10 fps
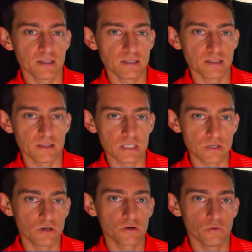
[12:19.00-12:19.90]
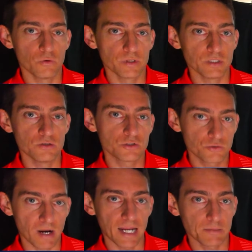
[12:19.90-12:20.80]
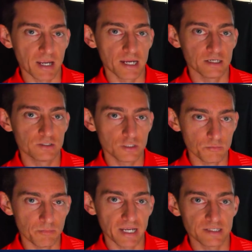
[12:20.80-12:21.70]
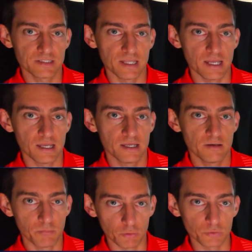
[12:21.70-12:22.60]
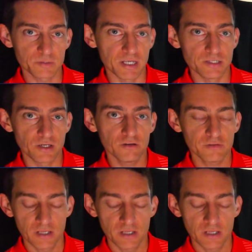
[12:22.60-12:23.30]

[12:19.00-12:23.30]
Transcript: think that the Uneekor used TrackMan to base their ball speeds off,